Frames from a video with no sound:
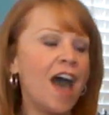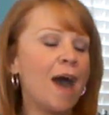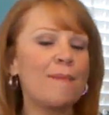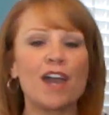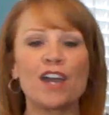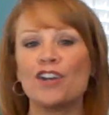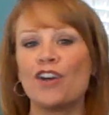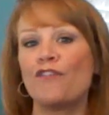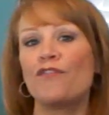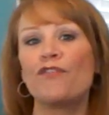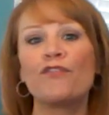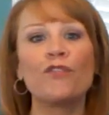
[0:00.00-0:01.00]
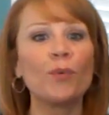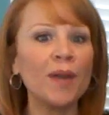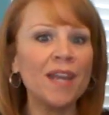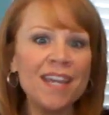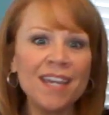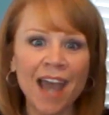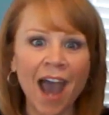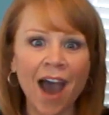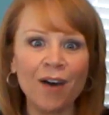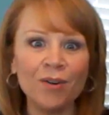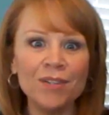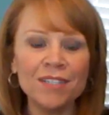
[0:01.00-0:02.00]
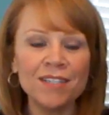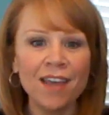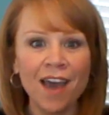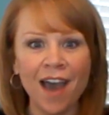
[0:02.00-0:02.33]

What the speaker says: I'm not going to freak out.